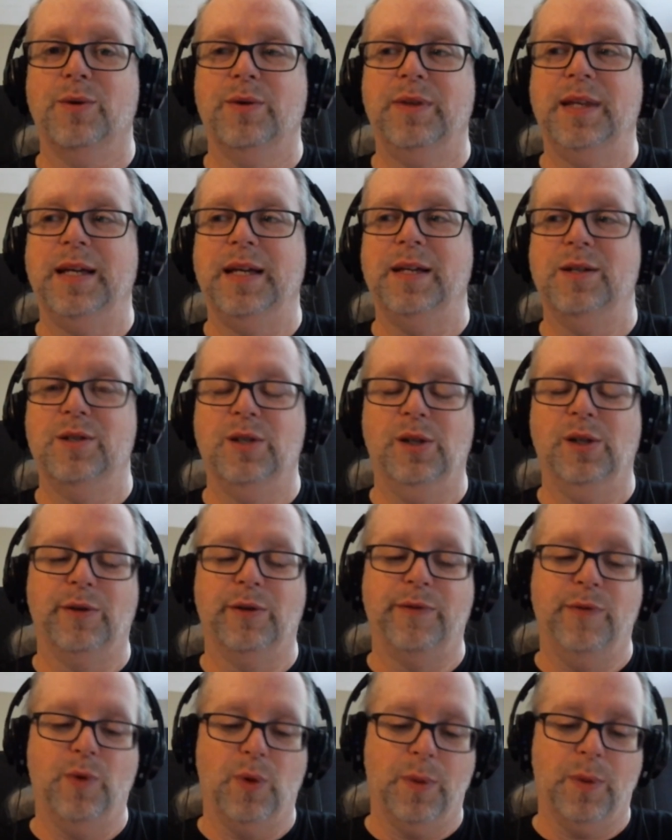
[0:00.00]
thing to
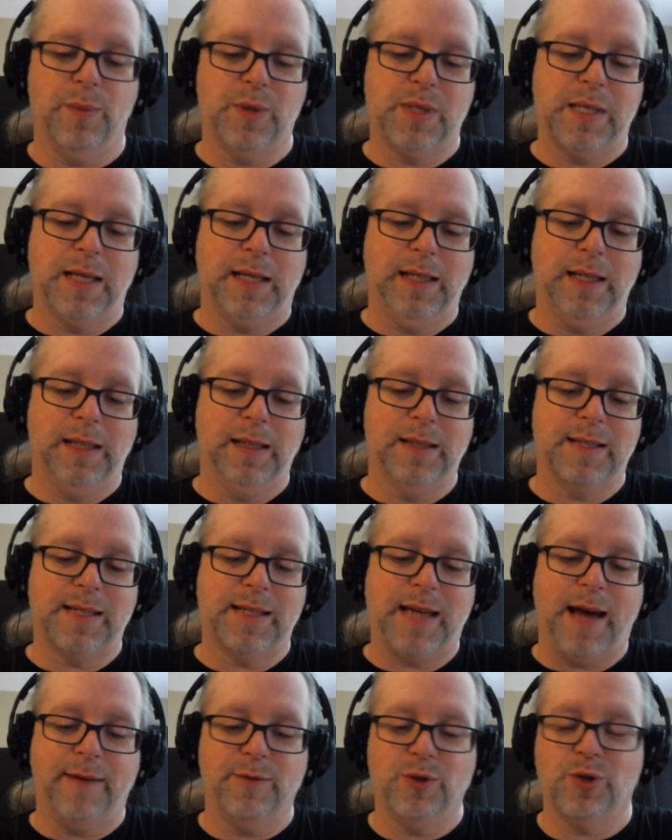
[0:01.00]
look for, almost like a little
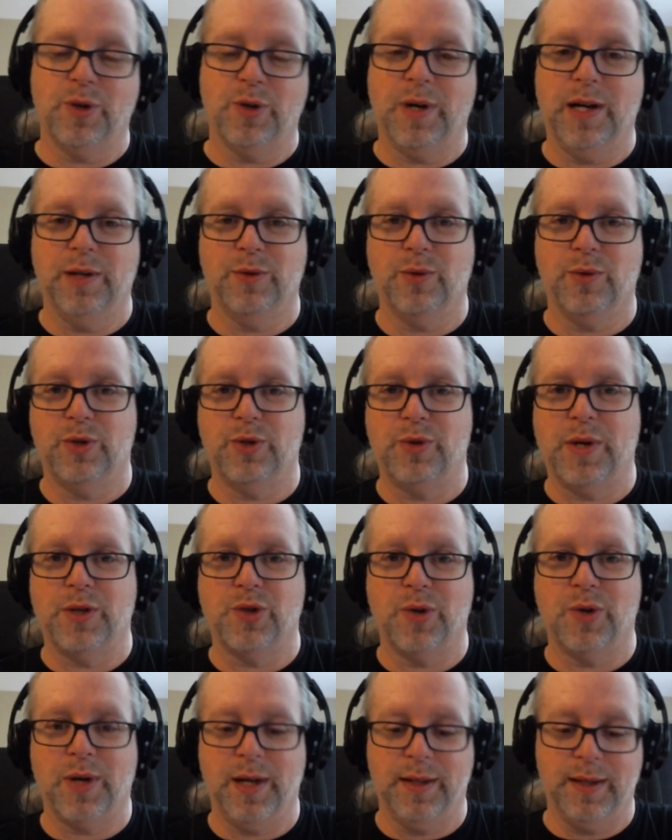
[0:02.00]
scavenger hunt or a
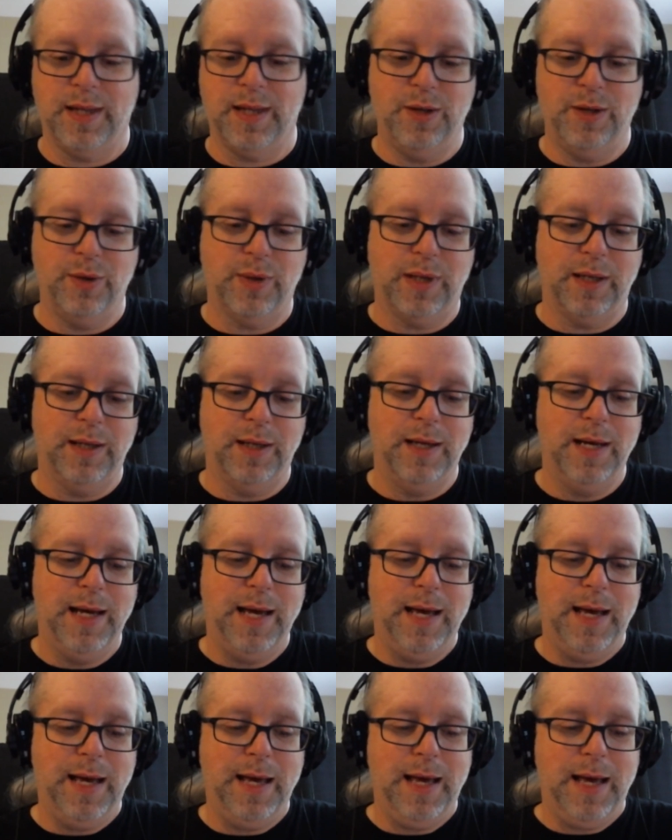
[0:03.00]
treasure hunt, that you can
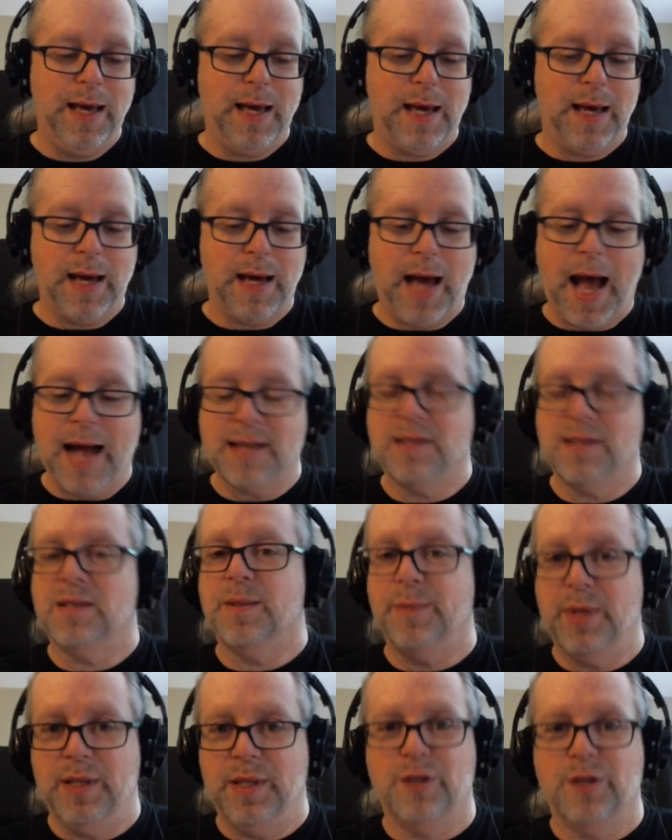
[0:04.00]
add
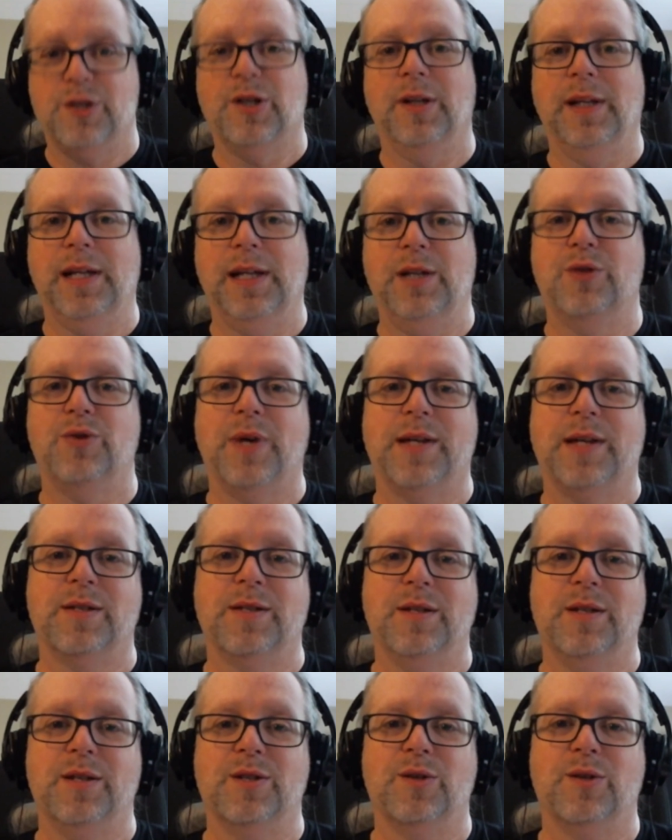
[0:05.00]
some additional interest
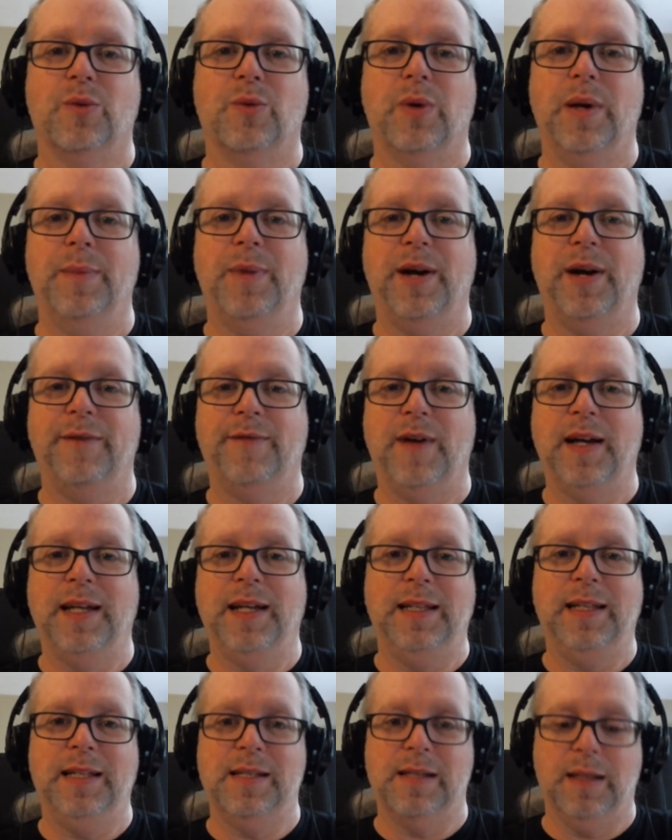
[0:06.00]
to the story by
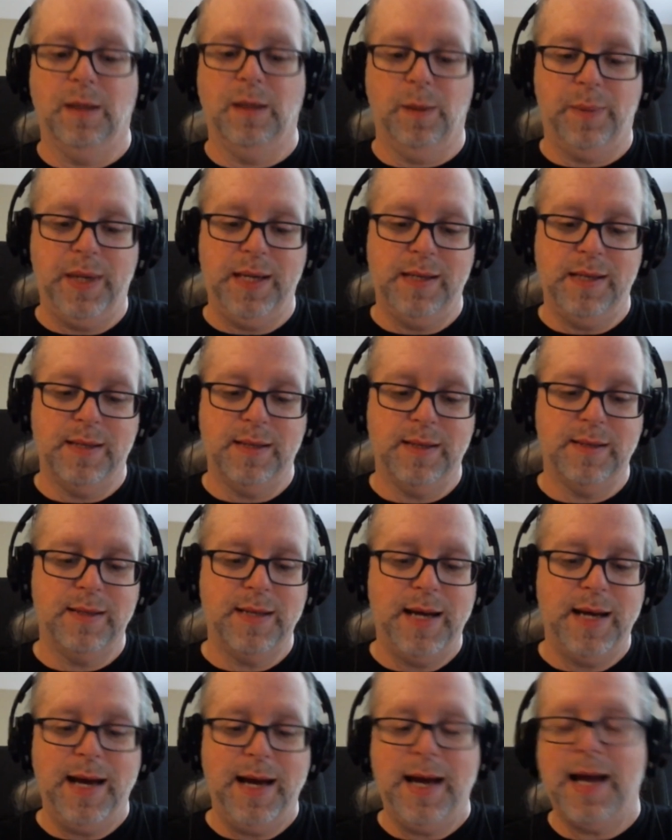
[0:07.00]
finding these little pieces.
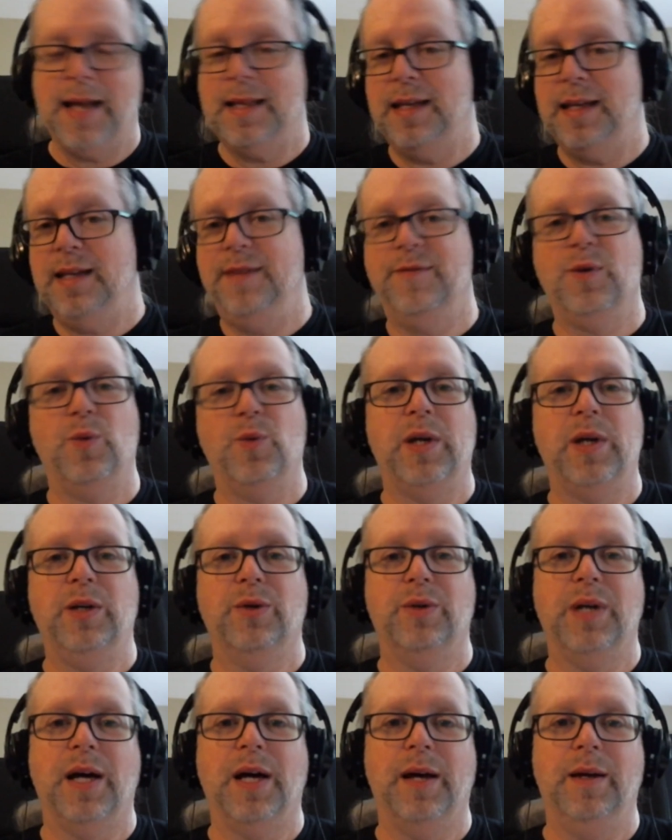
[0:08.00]
And then even when
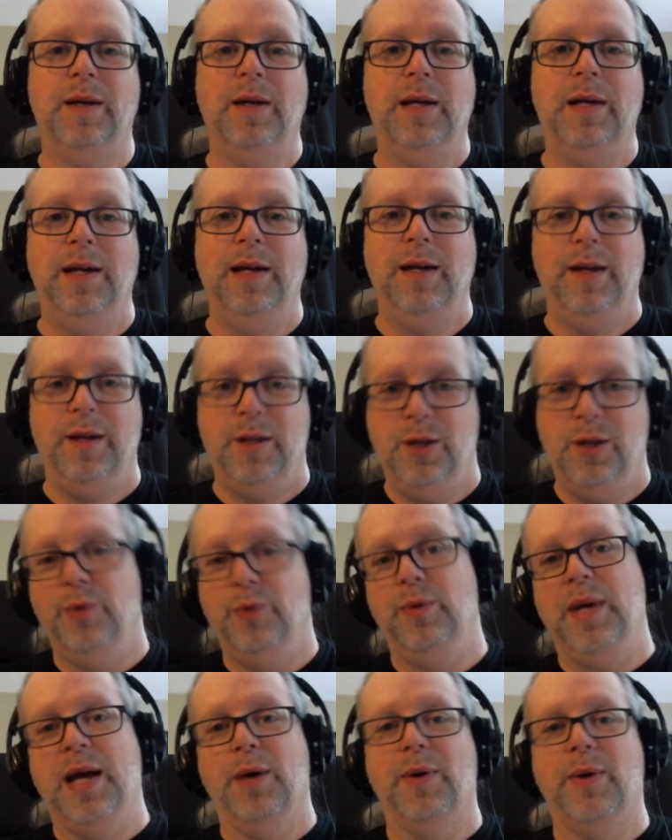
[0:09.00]
you're done,
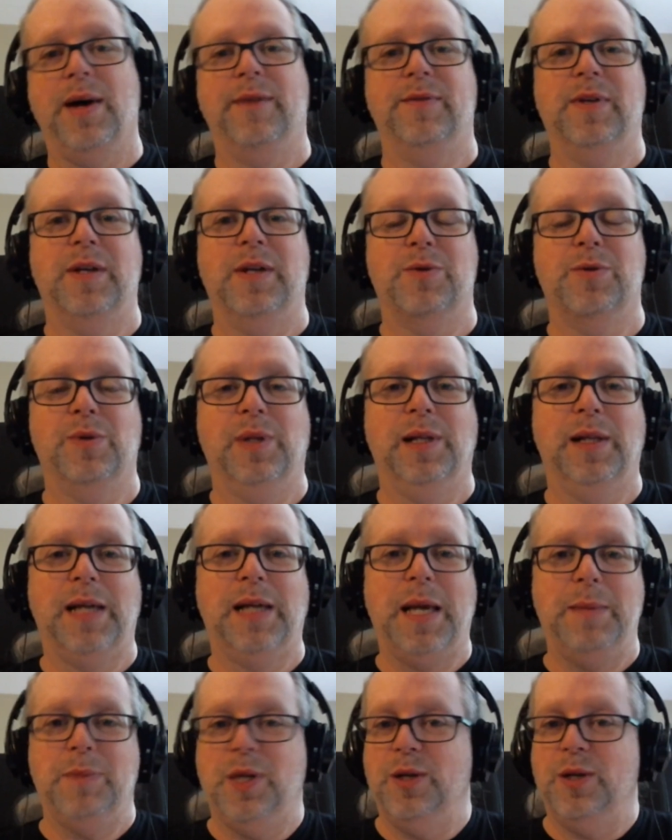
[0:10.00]
you now have another little
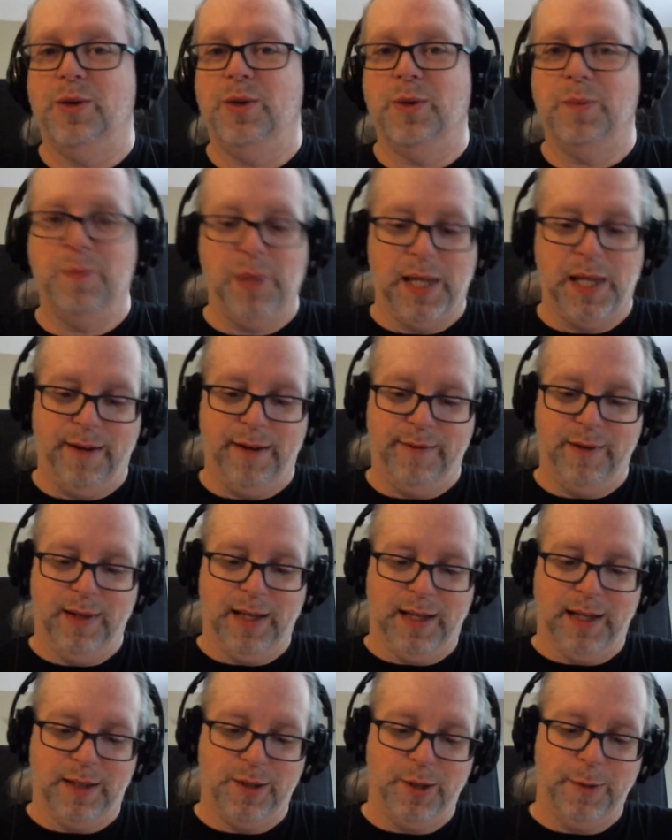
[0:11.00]
game that you could play if you'd
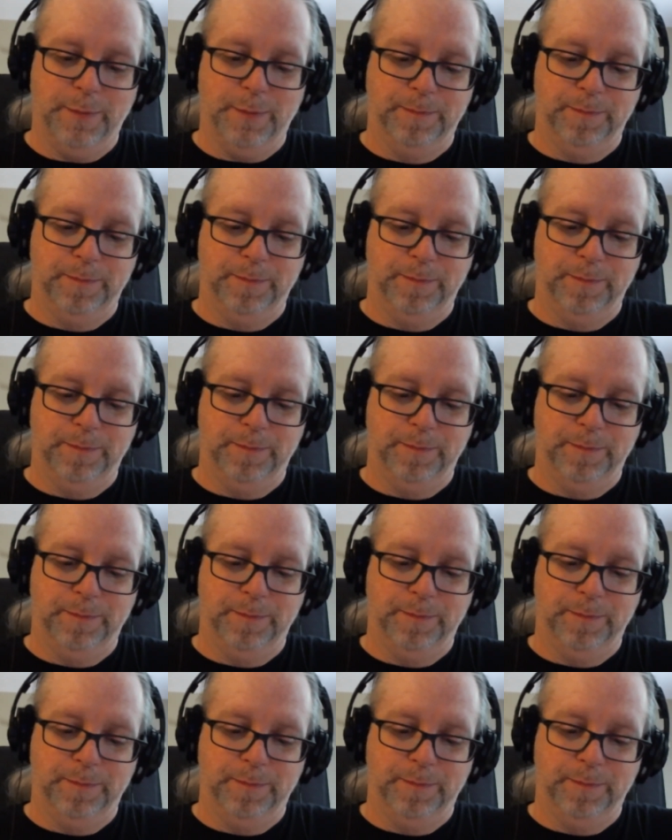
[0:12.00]
like to.